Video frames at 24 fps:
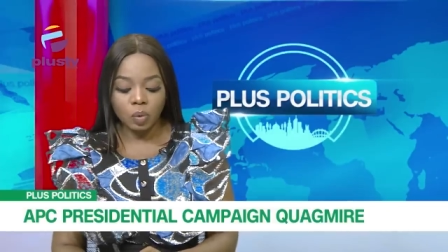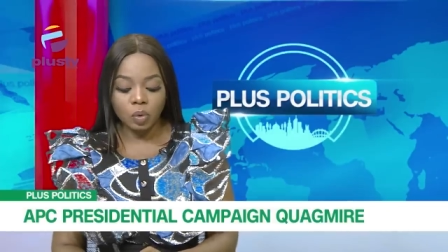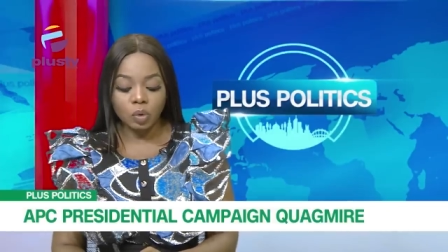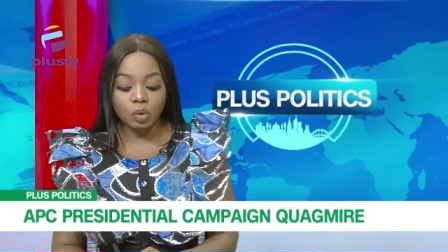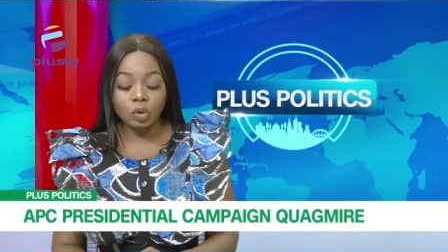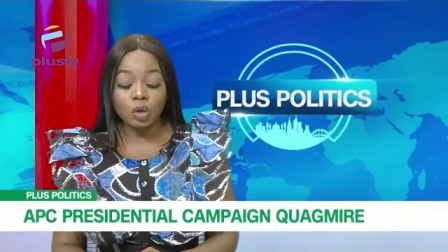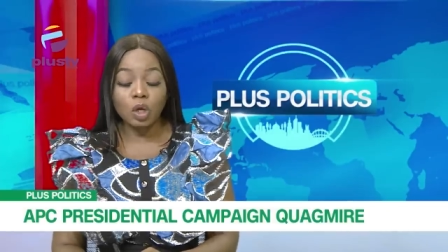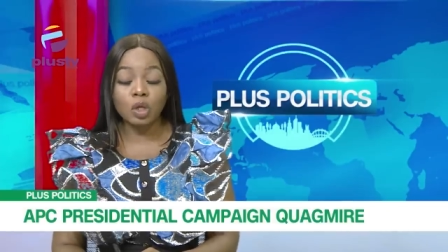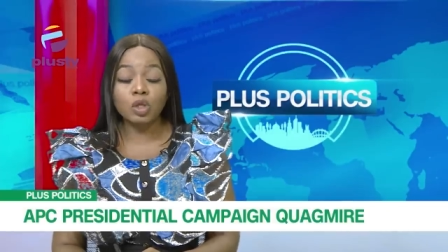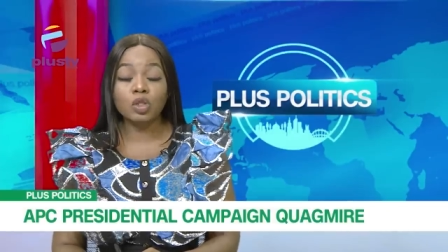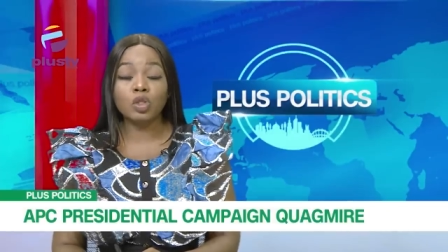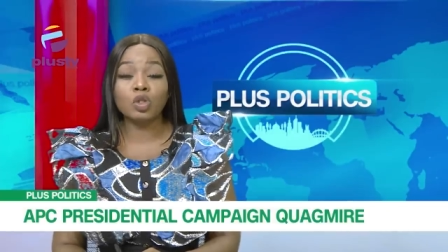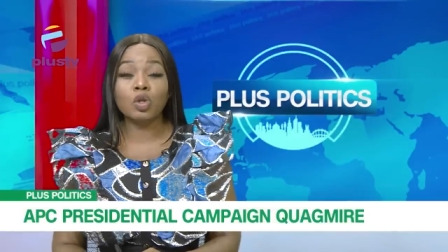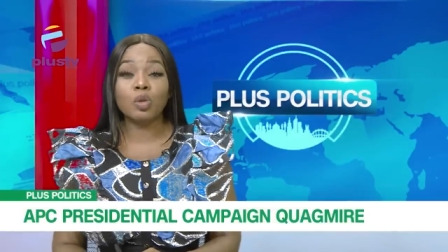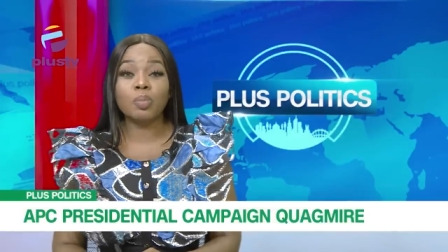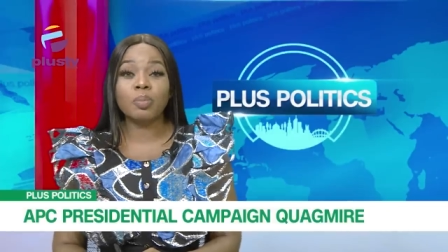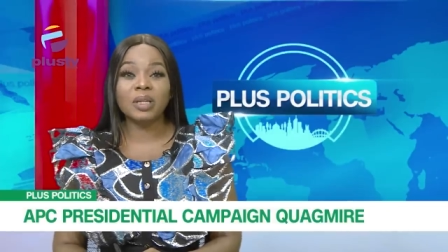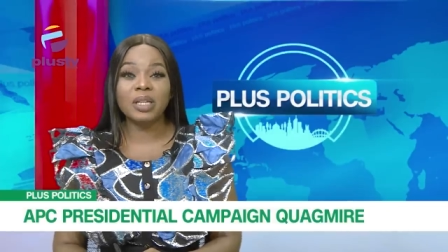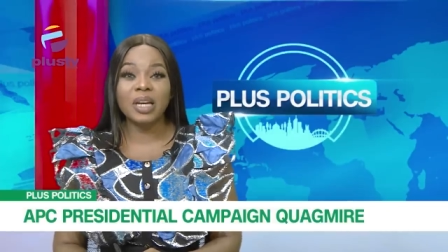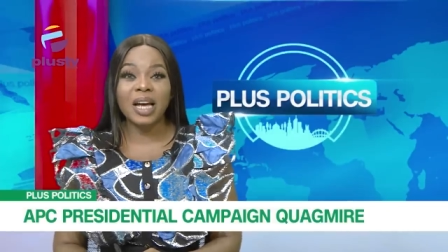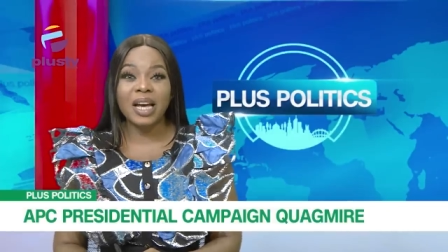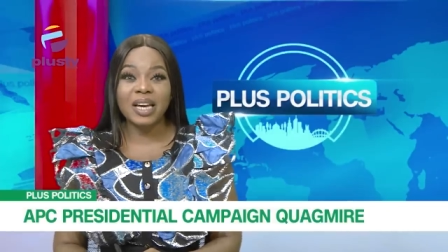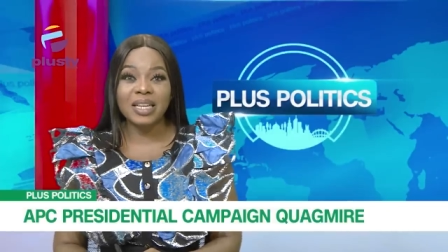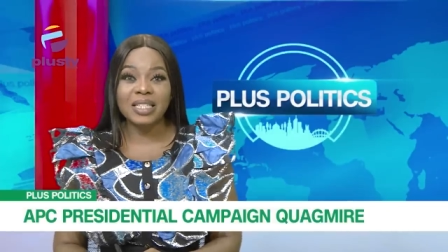will not
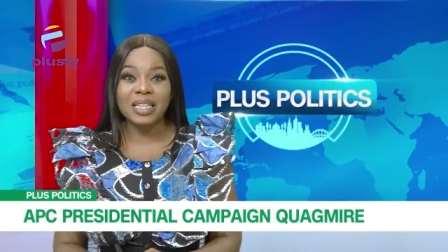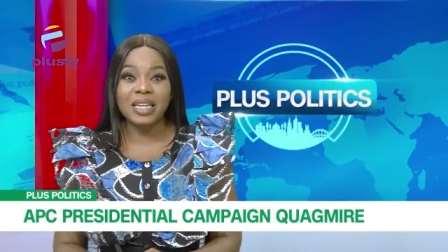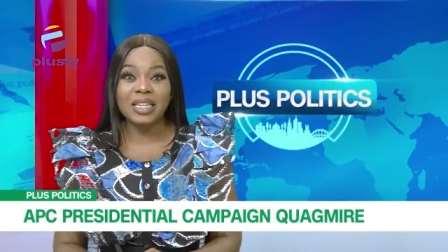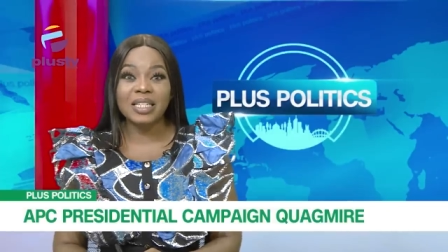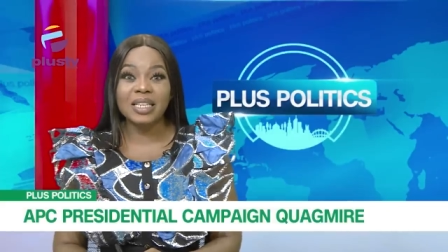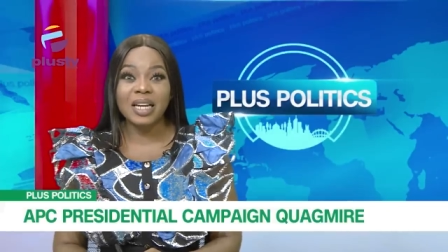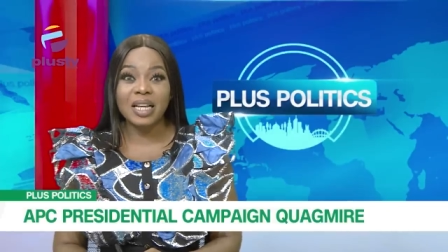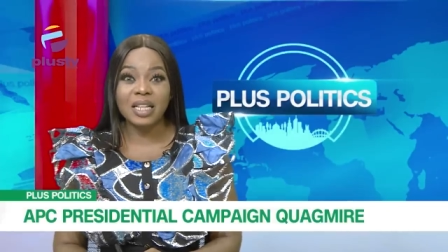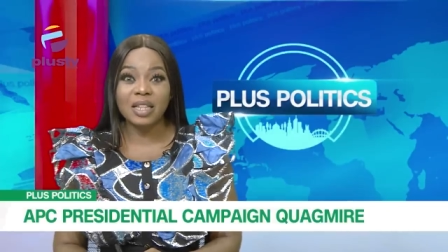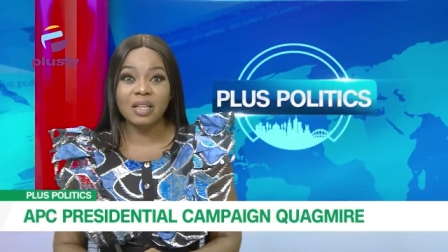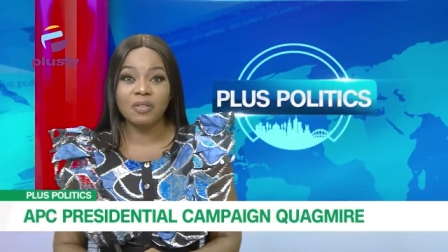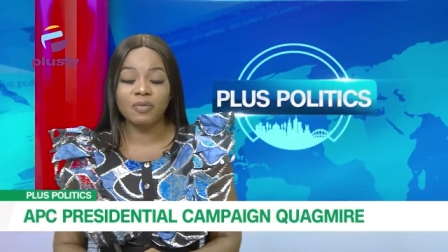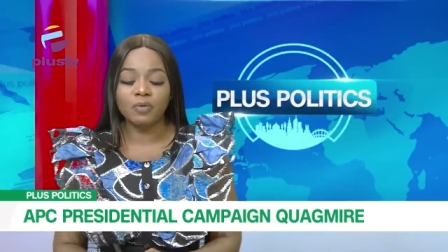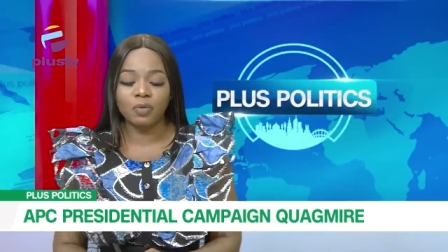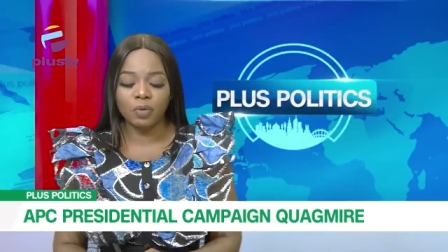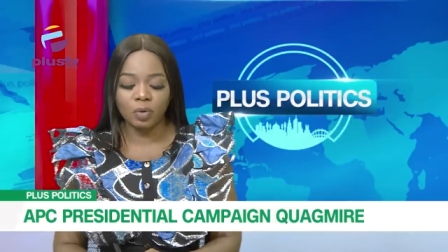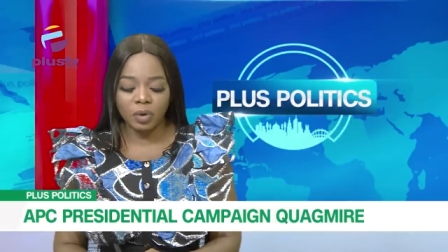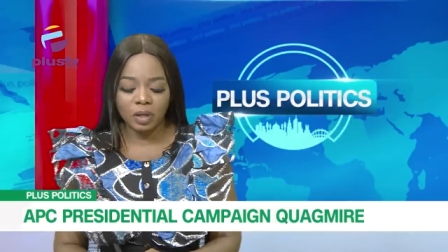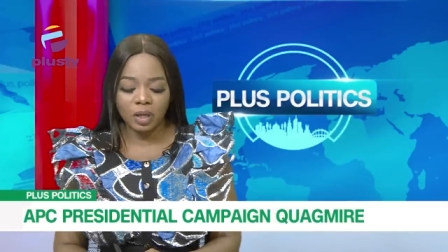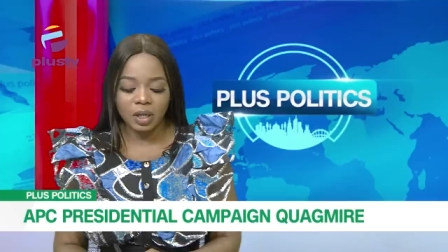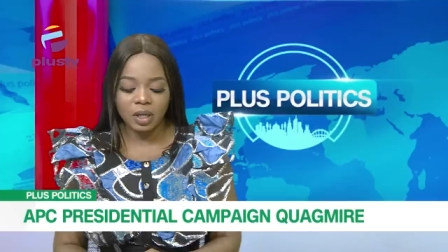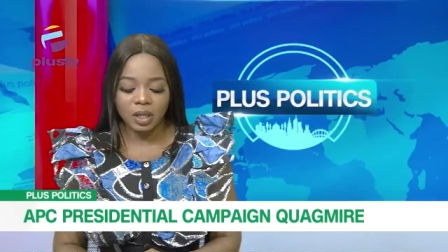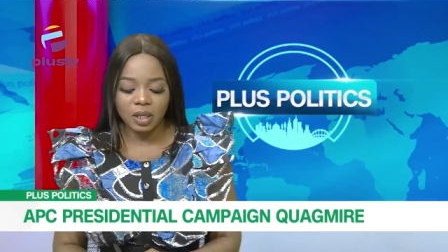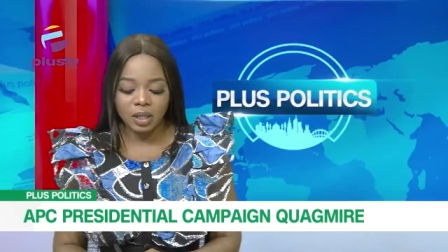jeopardize another
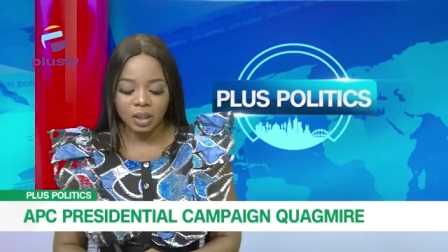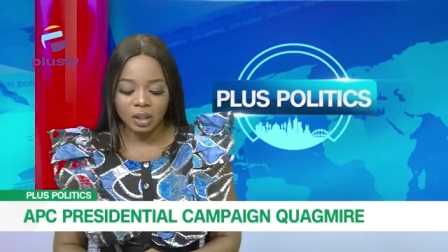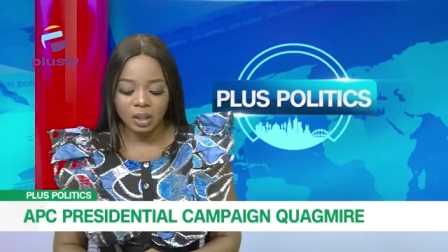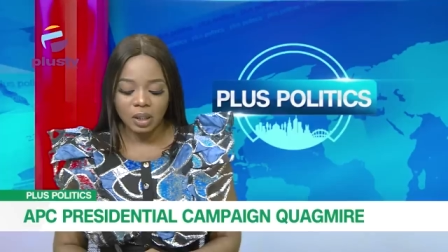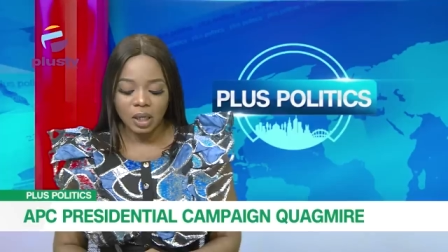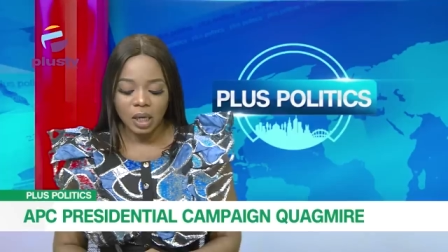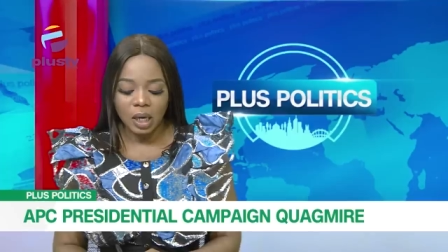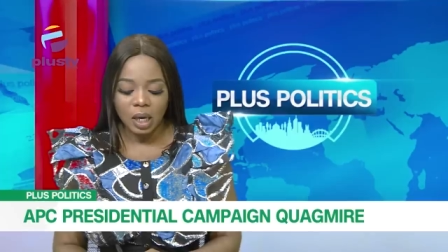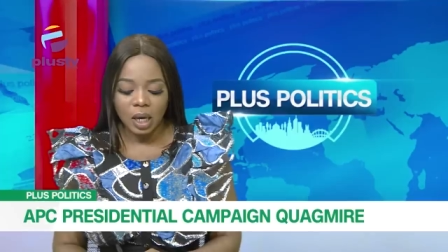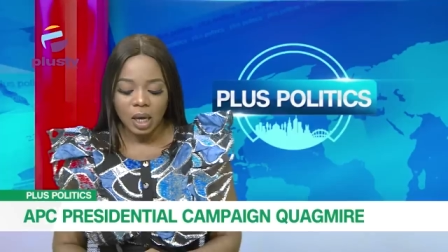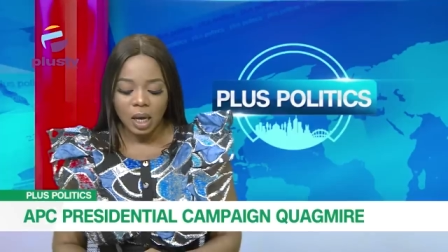four years